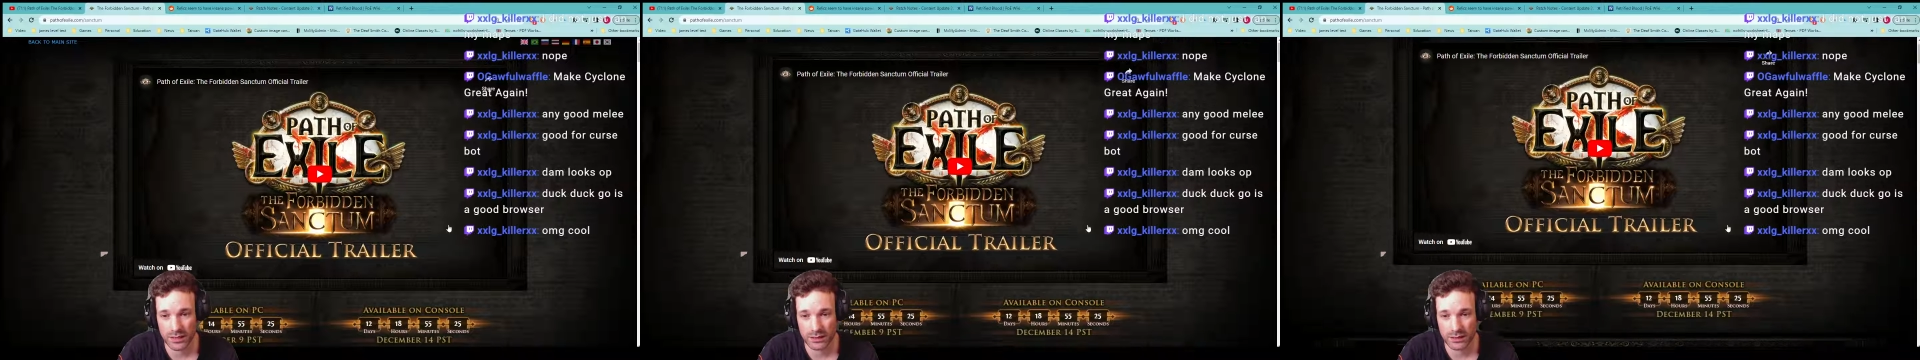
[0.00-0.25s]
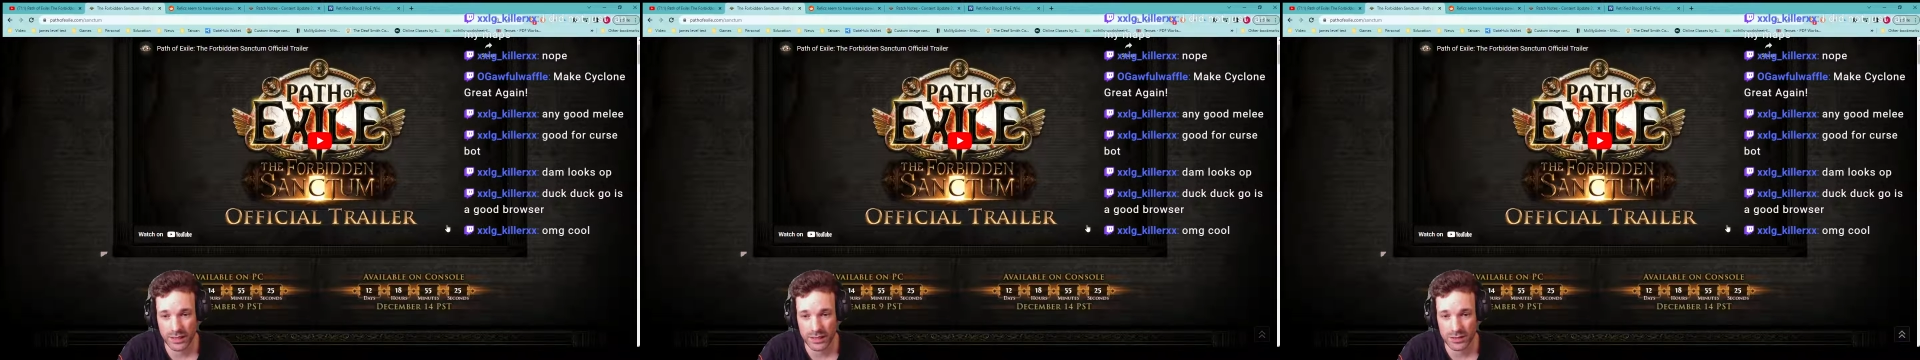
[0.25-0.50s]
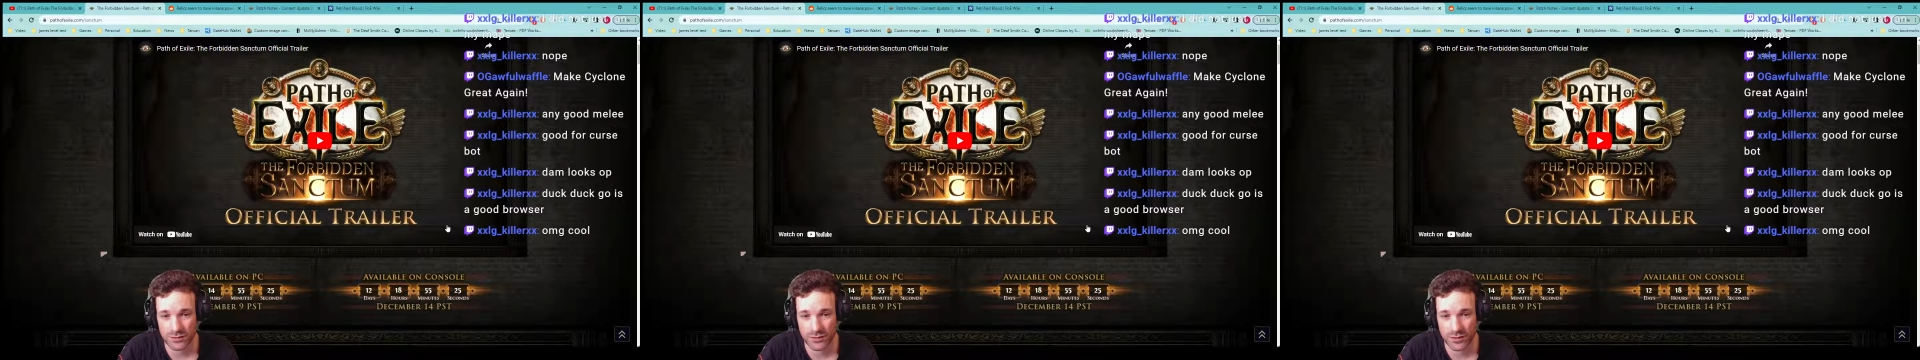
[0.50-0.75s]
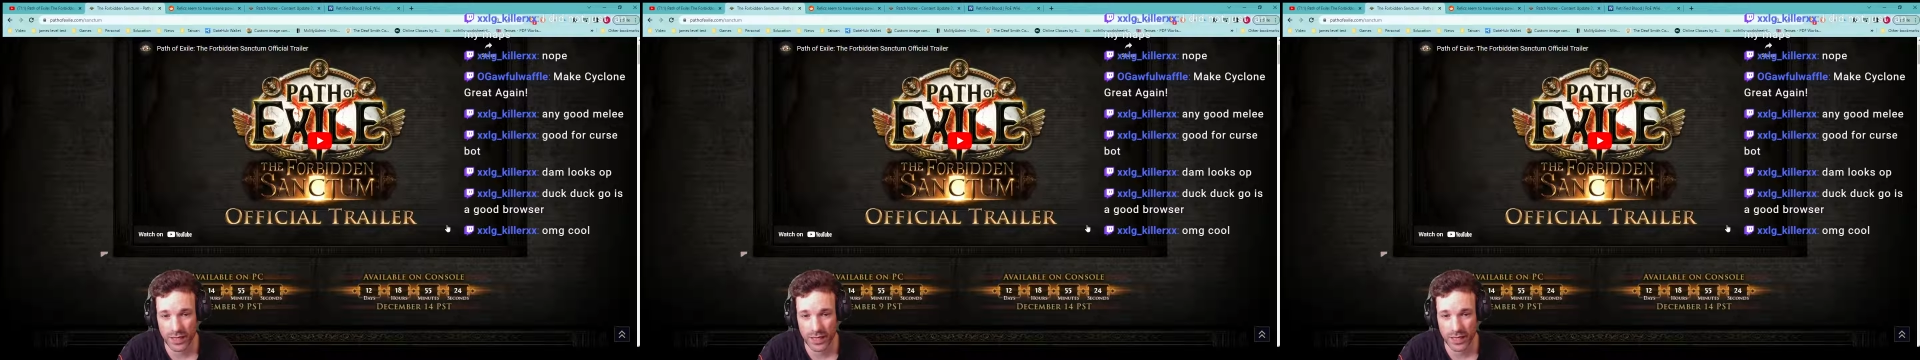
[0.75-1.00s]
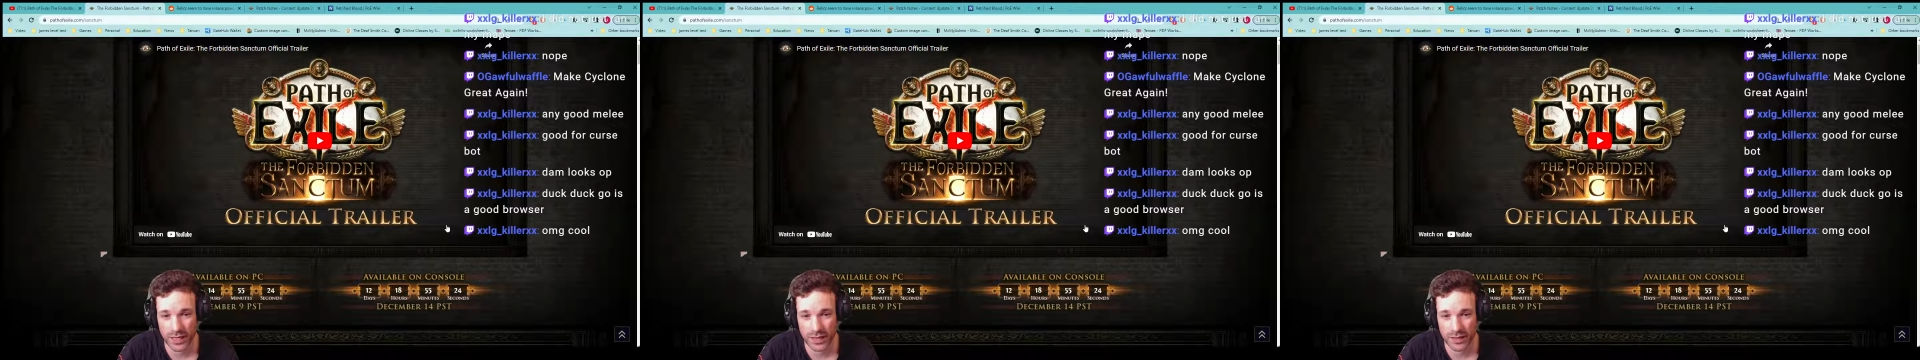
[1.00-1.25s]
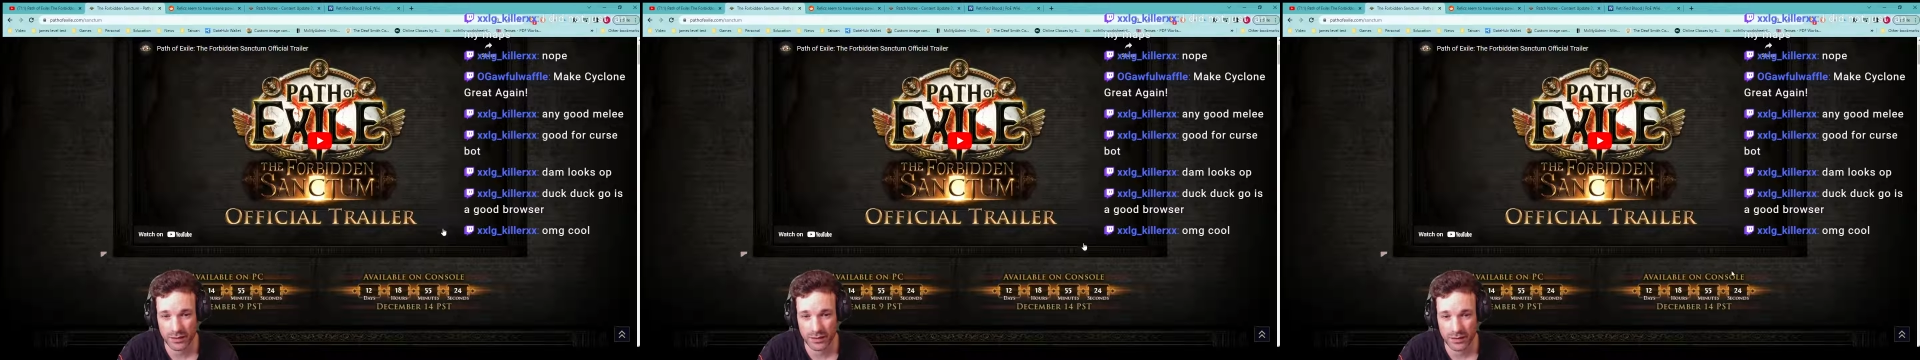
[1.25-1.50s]
next
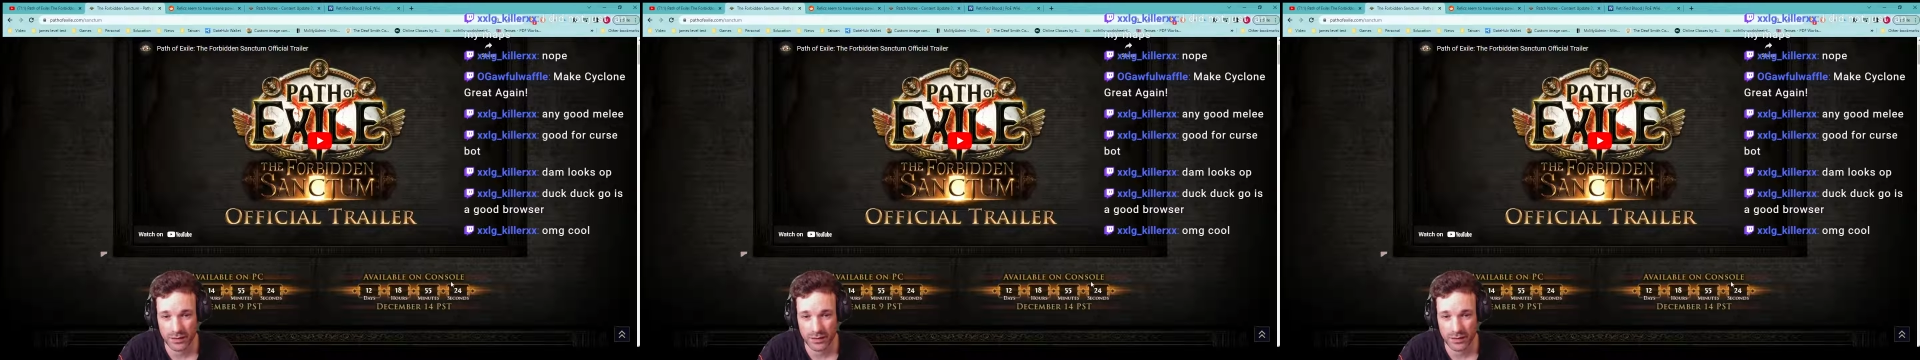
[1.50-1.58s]
Friday